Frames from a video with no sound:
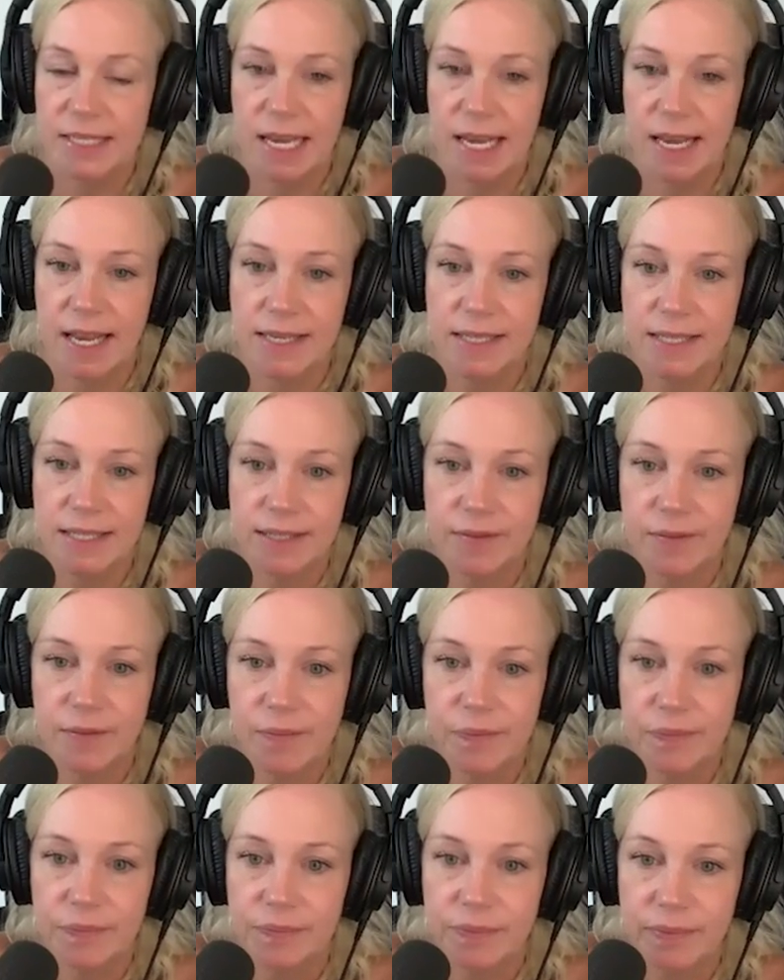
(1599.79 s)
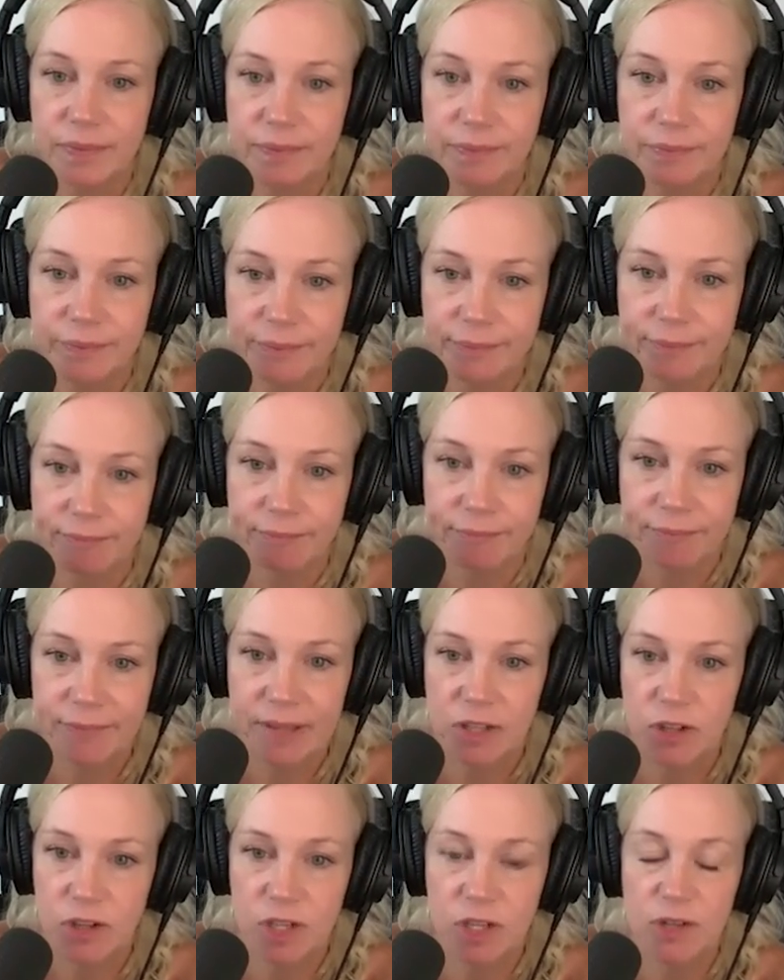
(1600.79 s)
and.
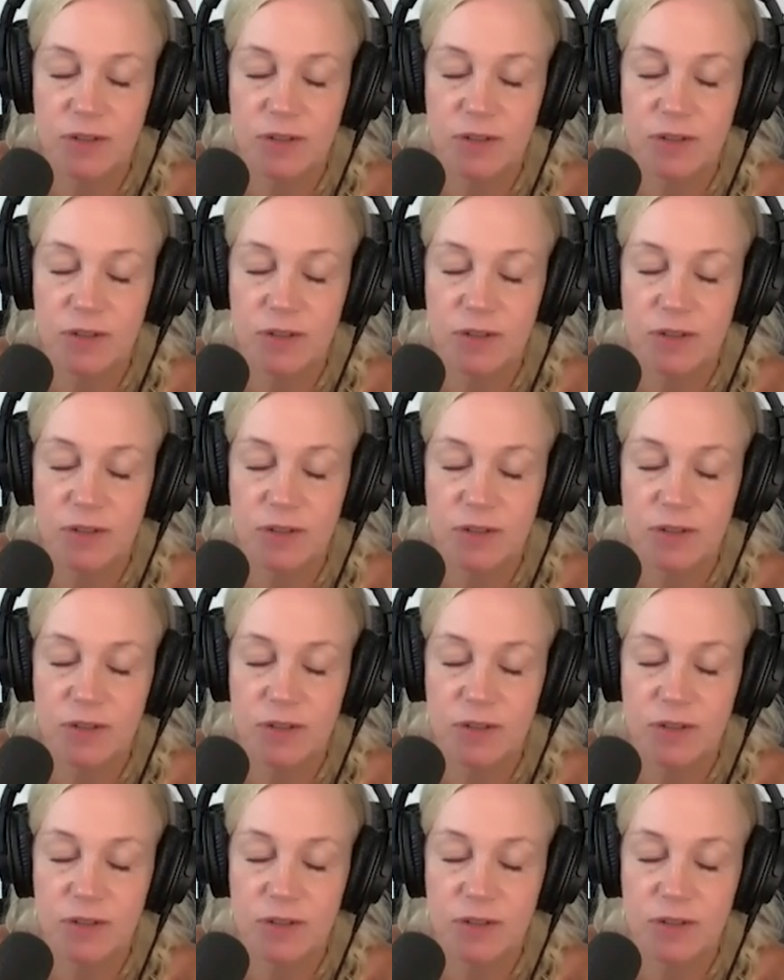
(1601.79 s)
Mm-hmm. You can mm-hmm.